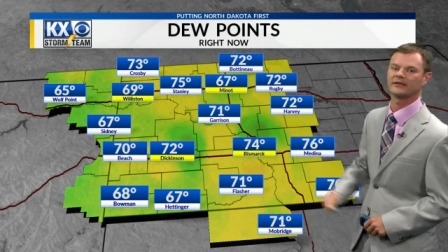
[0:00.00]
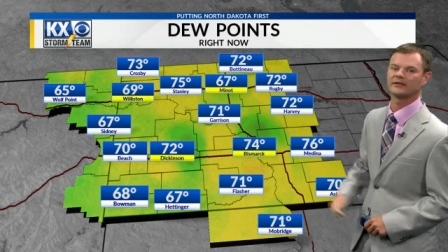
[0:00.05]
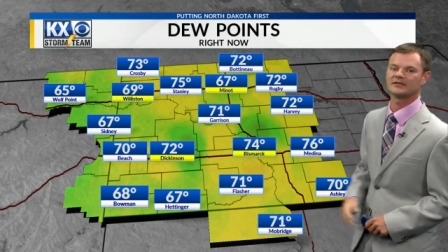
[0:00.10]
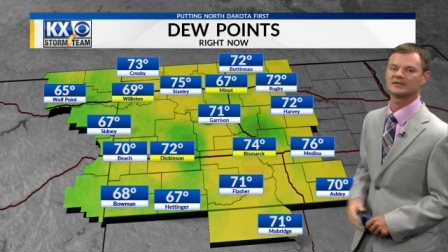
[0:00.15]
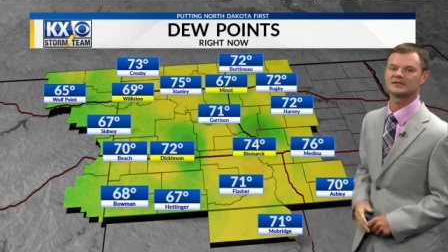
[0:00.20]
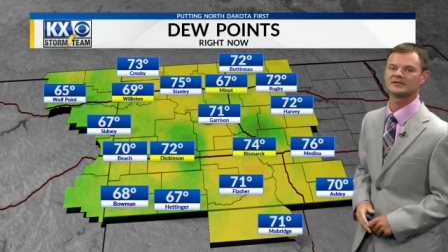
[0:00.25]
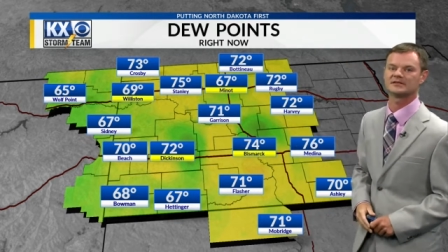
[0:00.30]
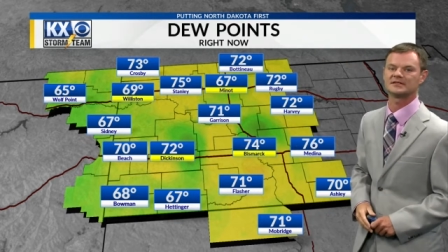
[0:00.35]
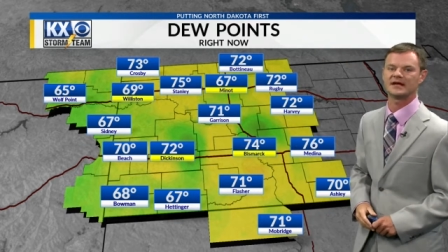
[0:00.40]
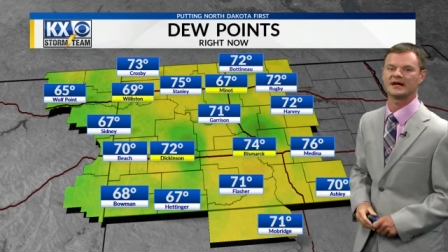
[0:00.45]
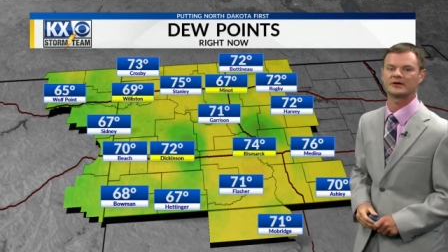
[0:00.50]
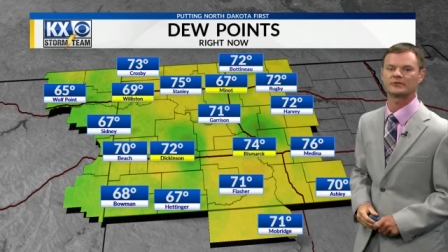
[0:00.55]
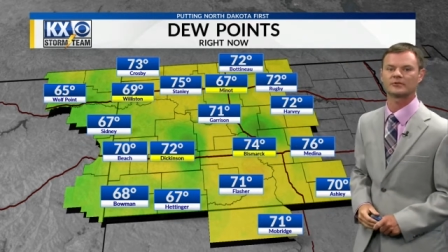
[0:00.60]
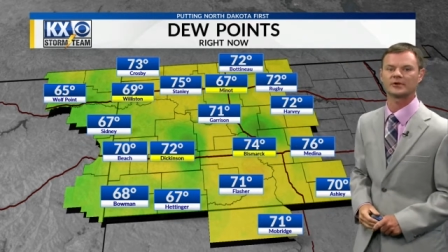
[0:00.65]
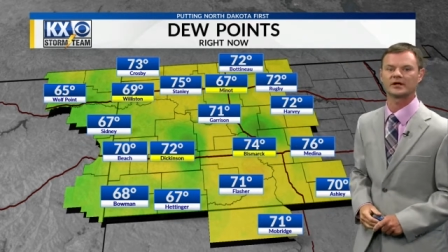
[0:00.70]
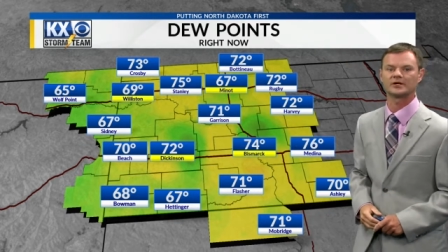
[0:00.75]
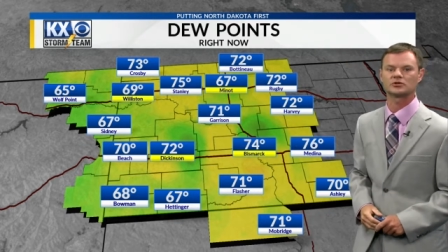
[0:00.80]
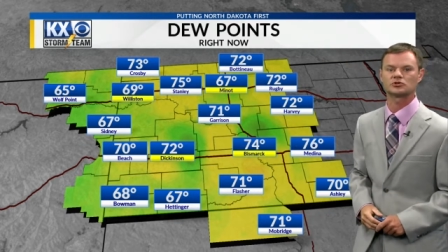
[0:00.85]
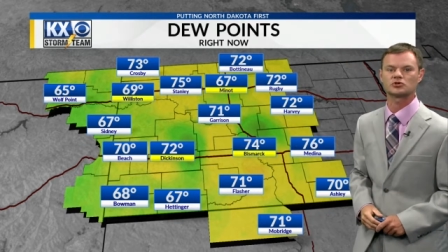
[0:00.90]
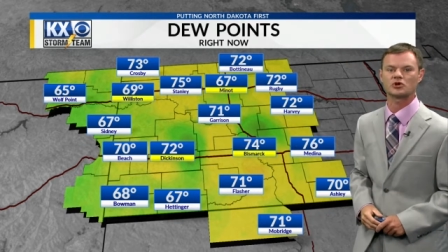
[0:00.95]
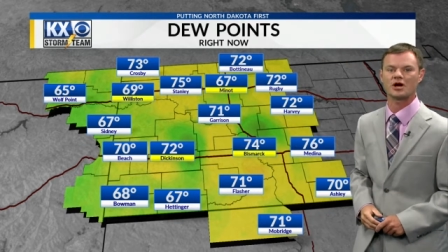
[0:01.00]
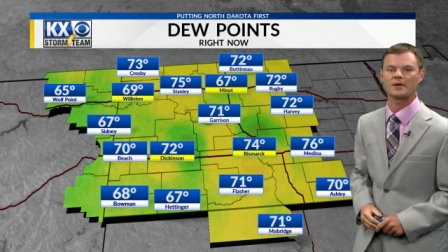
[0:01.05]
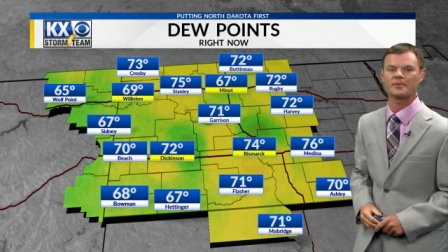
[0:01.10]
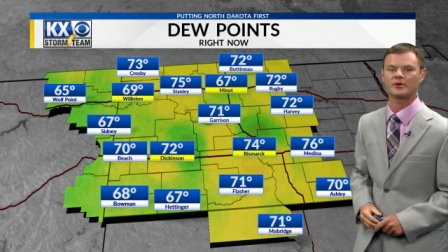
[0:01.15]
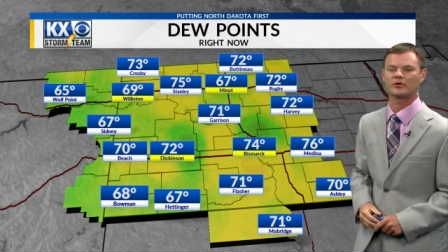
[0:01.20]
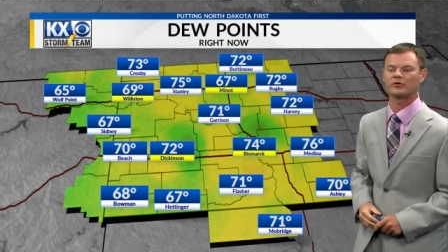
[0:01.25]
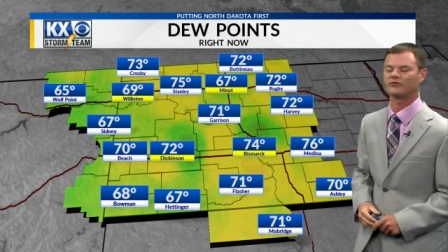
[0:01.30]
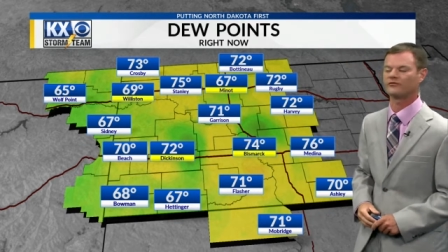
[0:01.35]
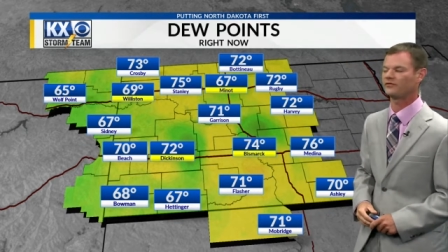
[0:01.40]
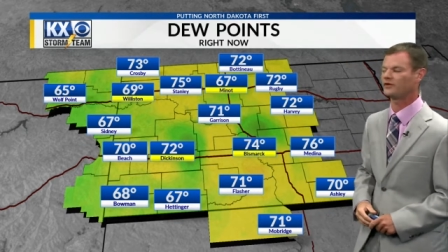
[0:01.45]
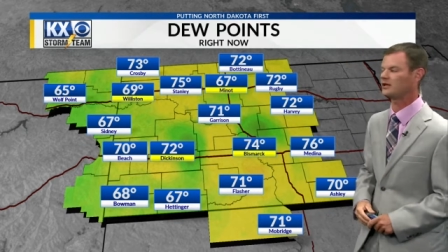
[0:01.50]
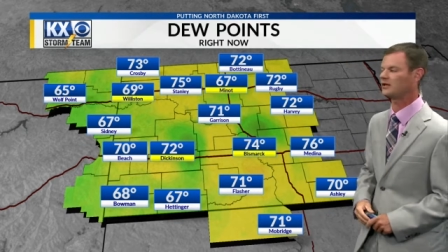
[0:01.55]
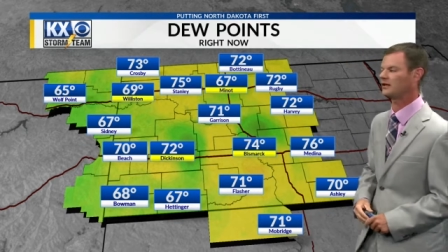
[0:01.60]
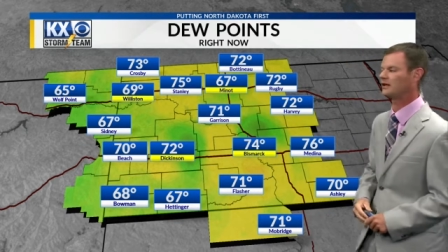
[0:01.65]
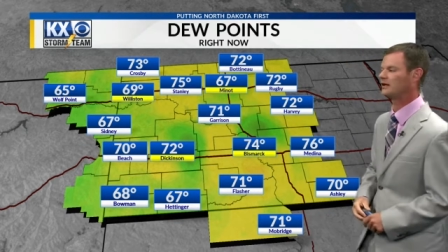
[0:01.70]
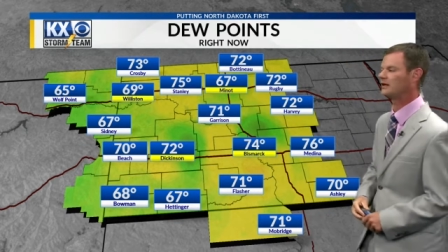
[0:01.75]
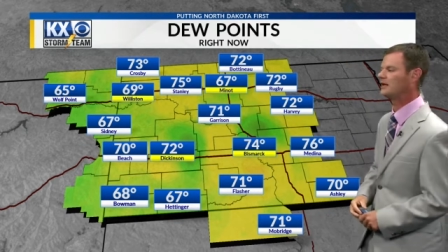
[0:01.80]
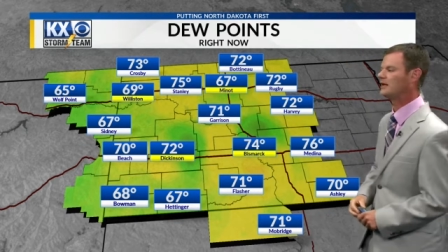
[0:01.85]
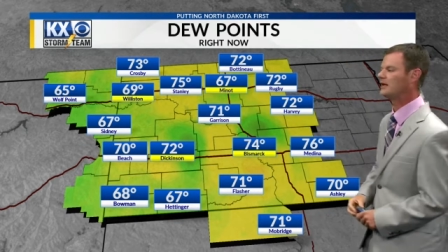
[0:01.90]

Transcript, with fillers: This is downright tropical feeling.